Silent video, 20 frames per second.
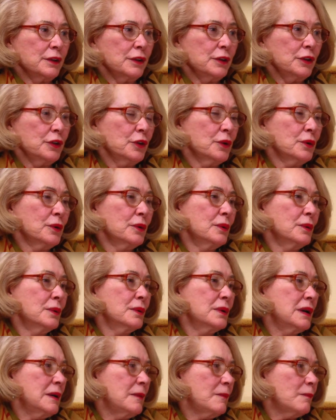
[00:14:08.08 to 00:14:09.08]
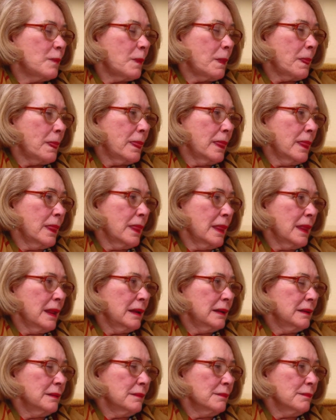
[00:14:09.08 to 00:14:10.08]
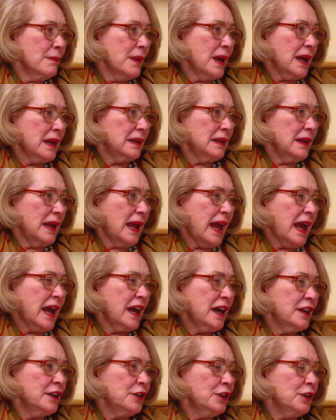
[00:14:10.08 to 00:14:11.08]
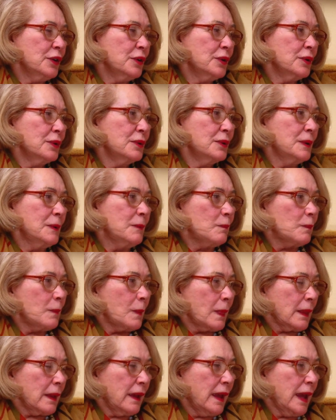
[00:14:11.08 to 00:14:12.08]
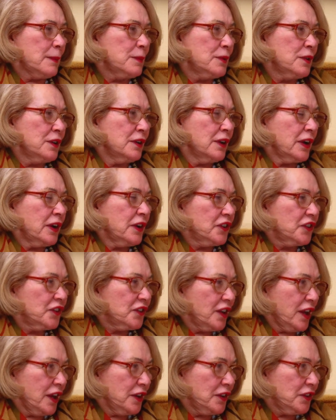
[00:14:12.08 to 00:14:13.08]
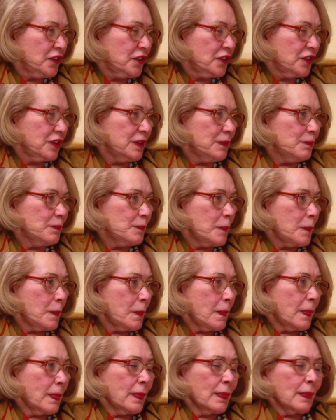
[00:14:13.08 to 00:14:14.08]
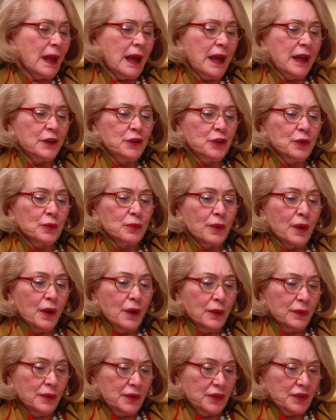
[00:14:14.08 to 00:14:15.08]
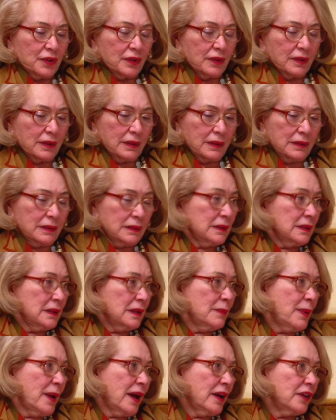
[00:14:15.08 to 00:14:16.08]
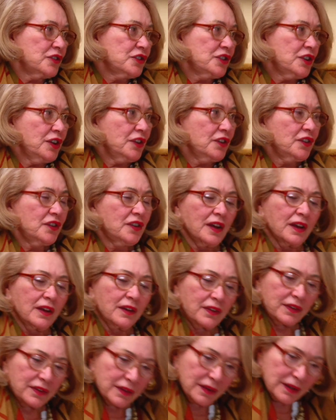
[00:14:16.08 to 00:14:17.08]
you met Anne, you came to the United States, and you wrote about Jean's death,